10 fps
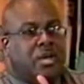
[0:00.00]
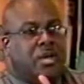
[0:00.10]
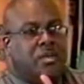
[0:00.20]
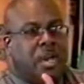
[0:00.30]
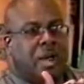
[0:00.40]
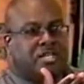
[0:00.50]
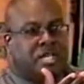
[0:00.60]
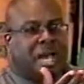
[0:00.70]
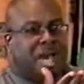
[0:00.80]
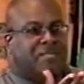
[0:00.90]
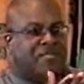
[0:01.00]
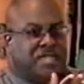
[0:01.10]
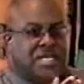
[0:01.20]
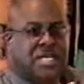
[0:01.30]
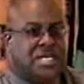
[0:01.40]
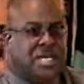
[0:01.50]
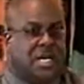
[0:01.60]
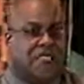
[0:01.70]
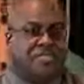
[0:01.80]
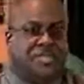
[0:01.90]
when our time of need
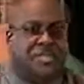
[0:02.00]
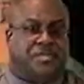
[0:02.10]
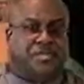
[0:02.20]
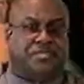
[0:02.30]
comes?